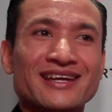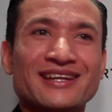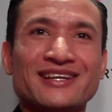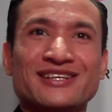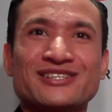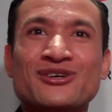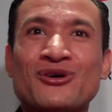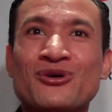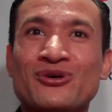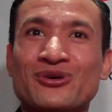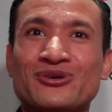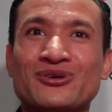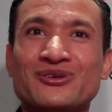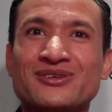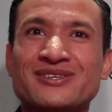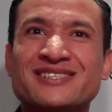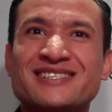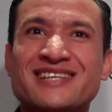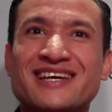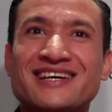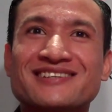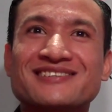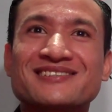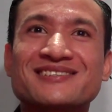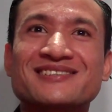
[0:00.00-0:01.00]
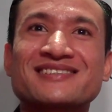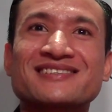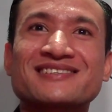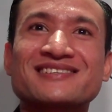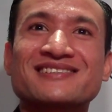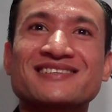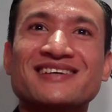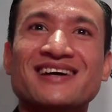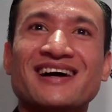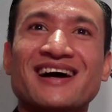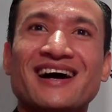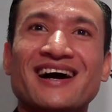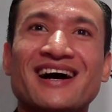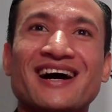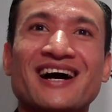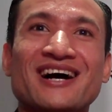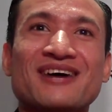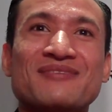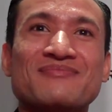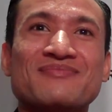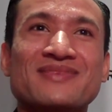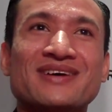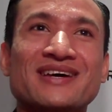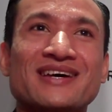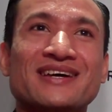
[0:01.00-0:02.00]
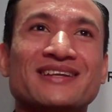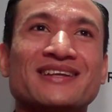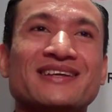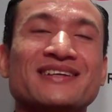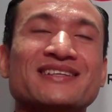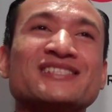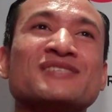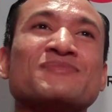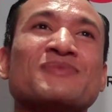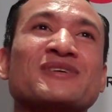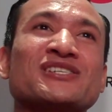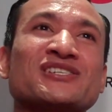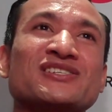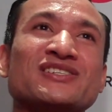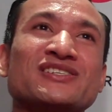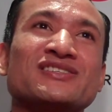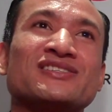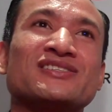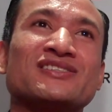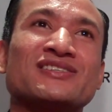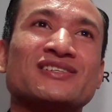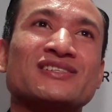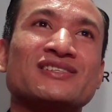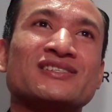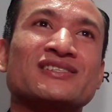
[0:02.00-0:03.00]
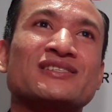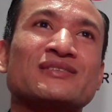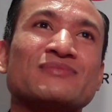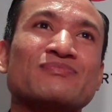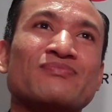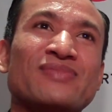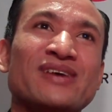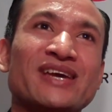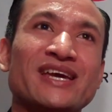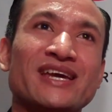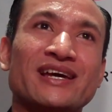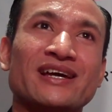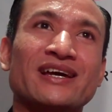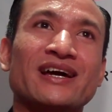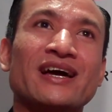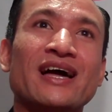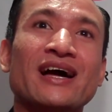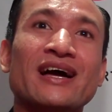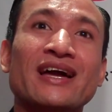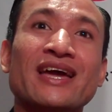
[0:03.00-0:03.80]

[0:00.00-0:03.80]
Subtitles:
in a total sense, and especially since being